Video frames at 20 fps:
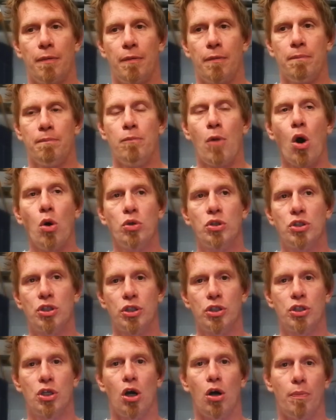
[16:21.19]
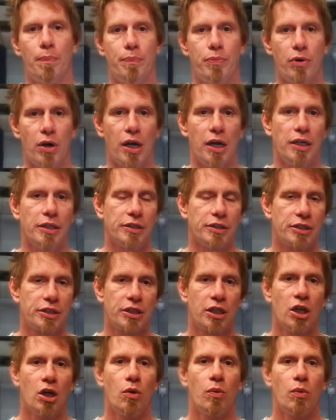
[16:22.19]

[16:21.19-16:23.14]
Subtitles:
most of the top brands,